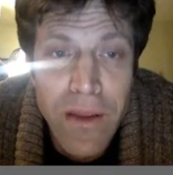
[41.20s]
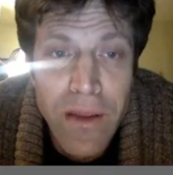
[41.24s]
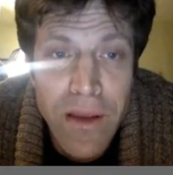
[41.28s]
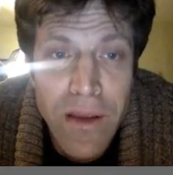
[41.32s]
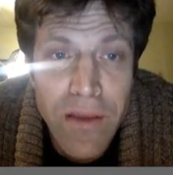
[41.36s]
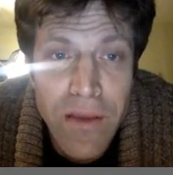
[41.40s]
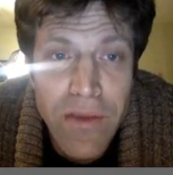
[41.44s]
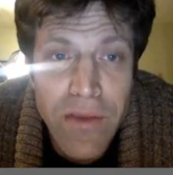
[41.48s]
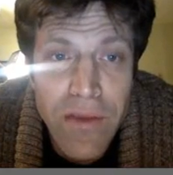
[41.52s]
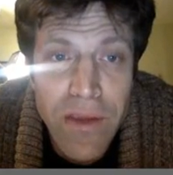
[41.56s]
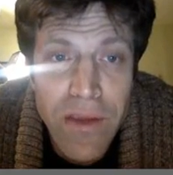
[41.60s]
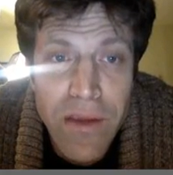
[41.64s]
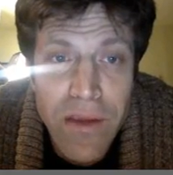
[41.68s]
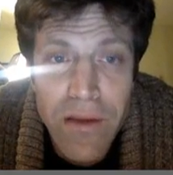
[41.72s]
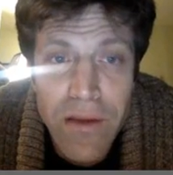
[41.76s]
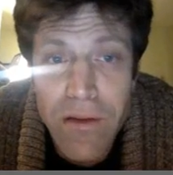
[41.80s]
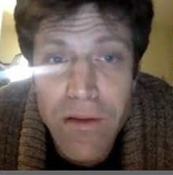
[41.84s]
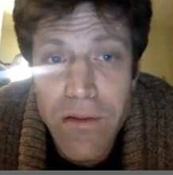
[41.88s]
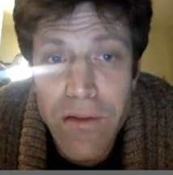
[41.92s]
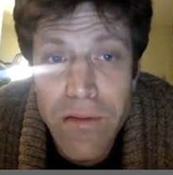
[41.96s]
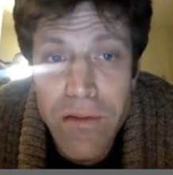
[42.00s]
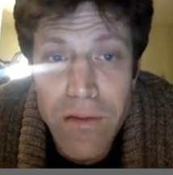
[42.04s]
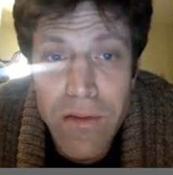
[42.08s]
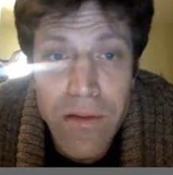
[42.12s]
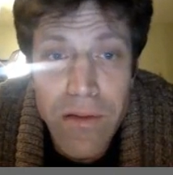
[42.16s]
It's like
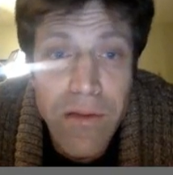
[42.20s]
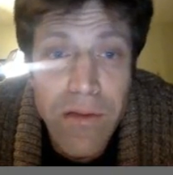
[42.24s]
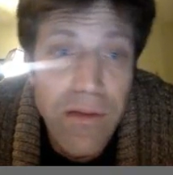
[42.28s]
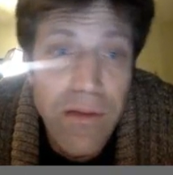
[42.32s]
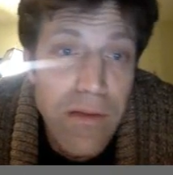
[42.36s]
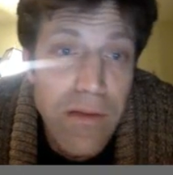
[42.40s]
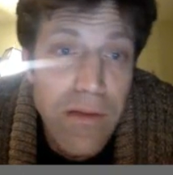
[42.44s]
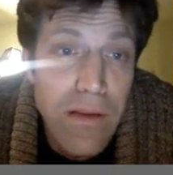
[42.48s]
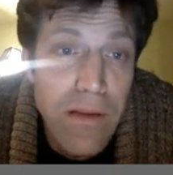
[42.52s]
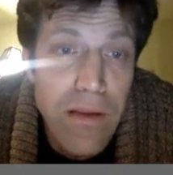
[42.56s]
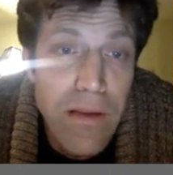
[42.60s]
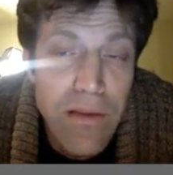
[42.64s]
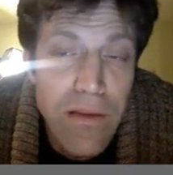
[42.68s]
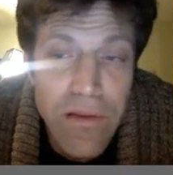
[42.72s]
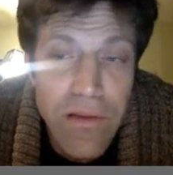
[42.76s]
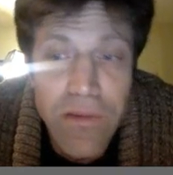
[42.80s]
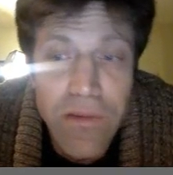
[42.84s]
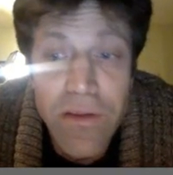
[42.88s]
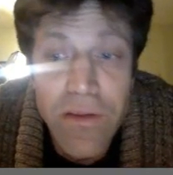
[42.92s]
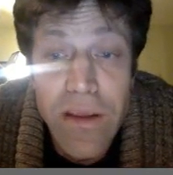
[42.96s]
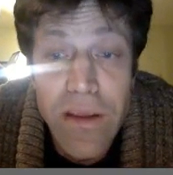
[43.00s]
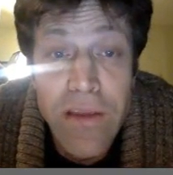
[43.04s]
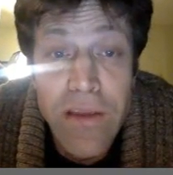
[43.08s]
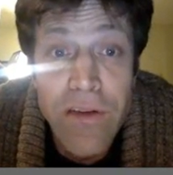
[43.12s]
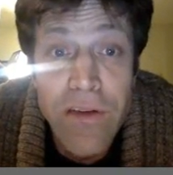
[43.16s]

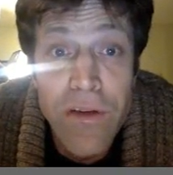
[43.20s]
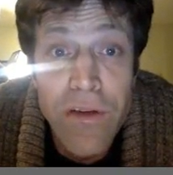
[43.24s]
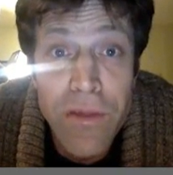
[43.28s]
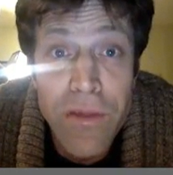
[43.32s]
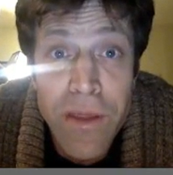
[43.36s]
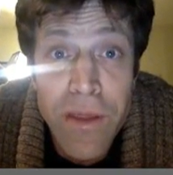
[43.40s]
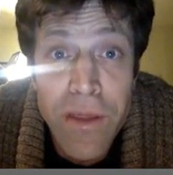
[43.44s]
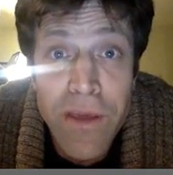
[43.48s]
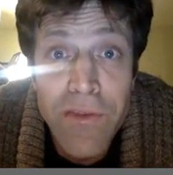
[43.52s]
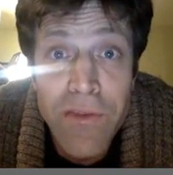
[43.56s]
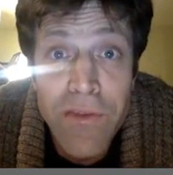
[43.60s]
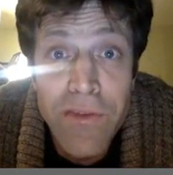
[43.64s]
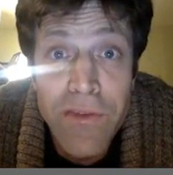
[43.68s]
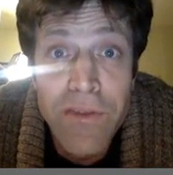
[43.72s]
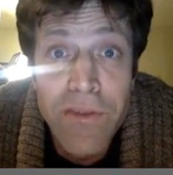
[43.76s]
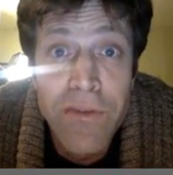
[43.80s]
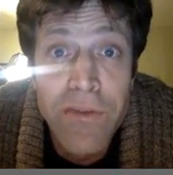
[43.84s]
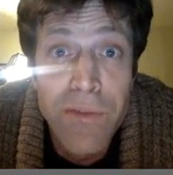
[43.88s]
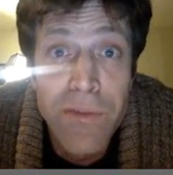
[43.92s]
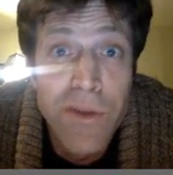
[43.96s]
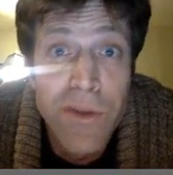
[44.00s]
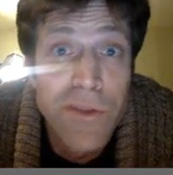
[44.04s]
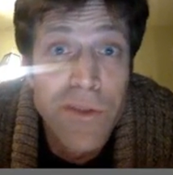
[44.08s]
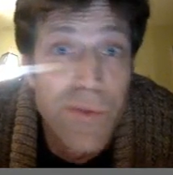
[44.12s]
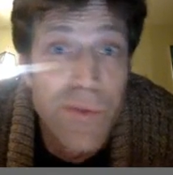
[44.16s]
it's easier to think of as
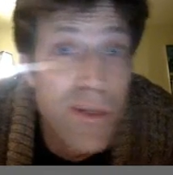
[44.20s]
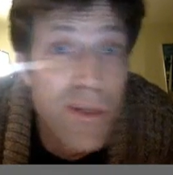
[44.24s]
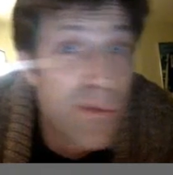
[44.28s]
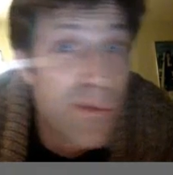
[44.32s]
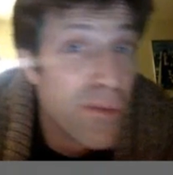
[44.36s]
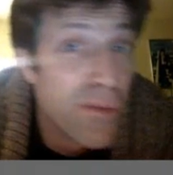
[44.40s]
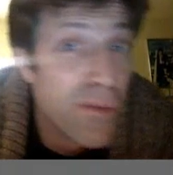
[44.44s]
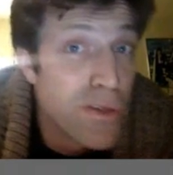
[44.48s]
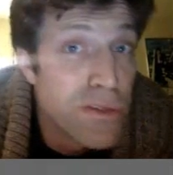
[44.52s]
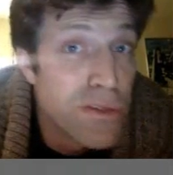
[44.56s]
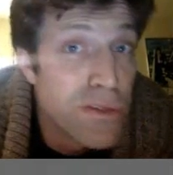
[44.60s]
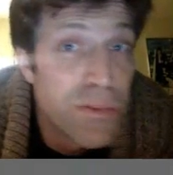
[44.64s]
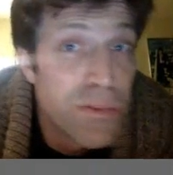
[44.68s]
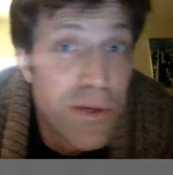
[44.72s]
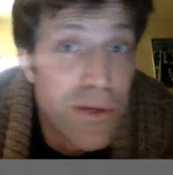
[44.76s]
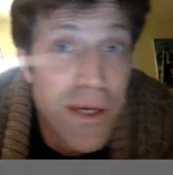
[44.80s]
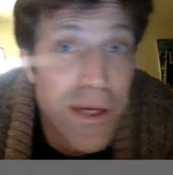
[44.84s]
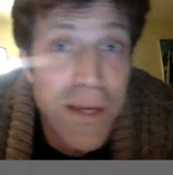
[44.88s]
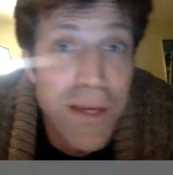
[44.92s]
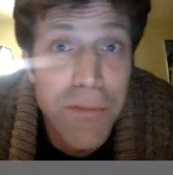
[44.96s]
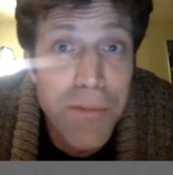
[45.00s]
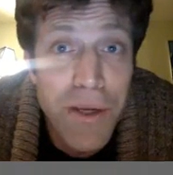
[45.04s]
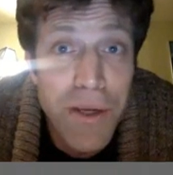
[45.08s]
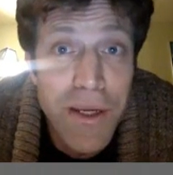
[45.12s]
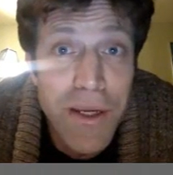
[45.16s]
distribution when you're
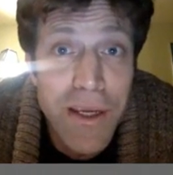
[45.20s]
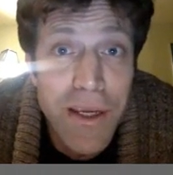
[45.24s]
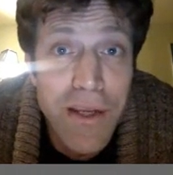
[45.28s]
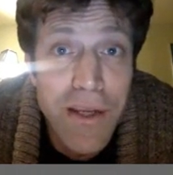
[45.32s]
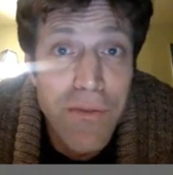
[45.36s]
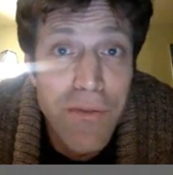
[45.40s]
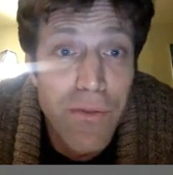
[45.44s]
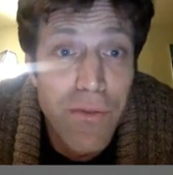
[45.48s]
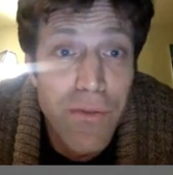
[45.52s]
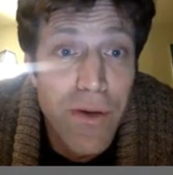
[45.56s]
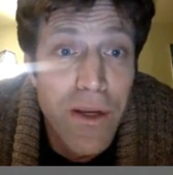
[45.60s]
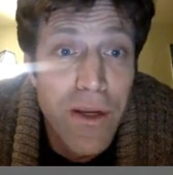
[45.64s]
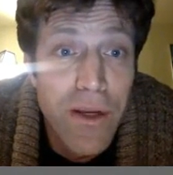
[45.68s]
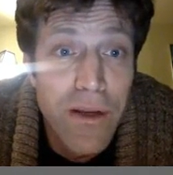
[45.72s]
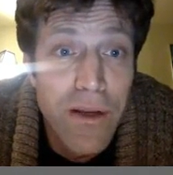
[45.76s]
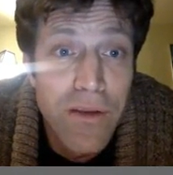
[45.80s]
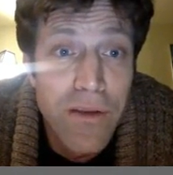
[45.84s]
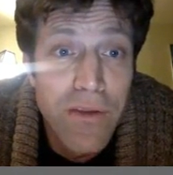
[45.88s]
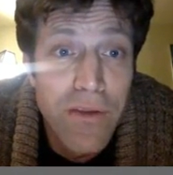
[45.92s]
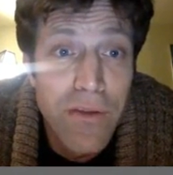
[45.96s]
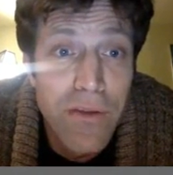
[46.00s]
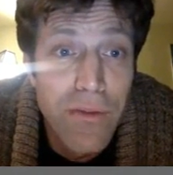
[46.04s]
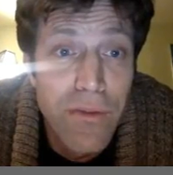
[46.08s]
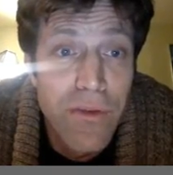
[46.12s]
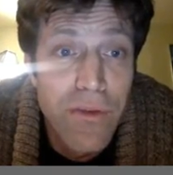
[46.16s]
multiplying by -1 because
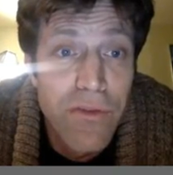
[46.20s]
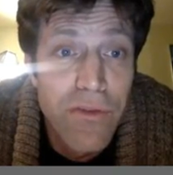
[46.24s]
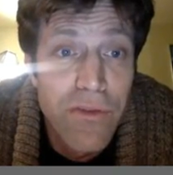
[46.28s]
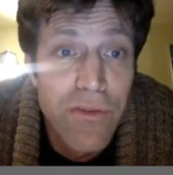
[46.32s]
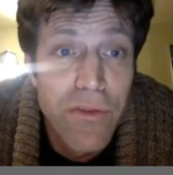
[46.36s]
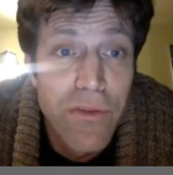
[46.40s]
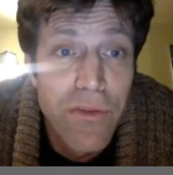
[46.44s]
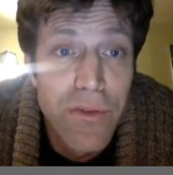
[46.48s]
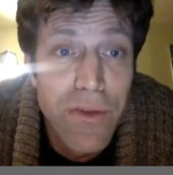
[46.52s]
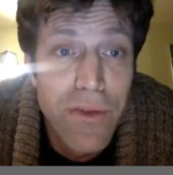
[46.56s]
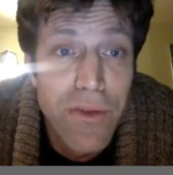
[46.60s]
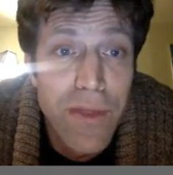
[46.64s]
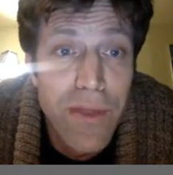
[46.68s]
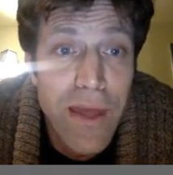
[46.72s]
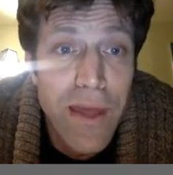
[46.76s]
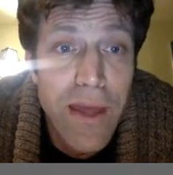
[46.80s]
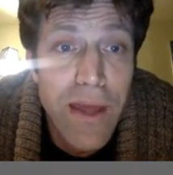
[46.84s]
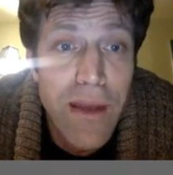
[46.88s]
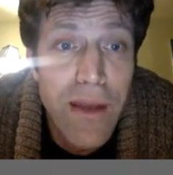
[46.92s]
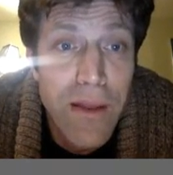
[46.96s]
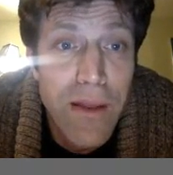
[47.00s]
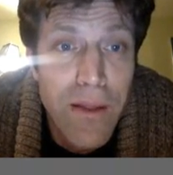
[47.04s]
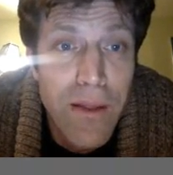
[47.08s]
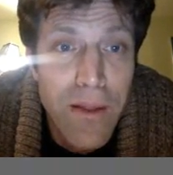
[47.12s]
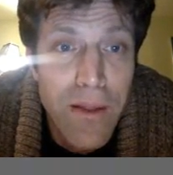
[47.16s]
you would distribute that.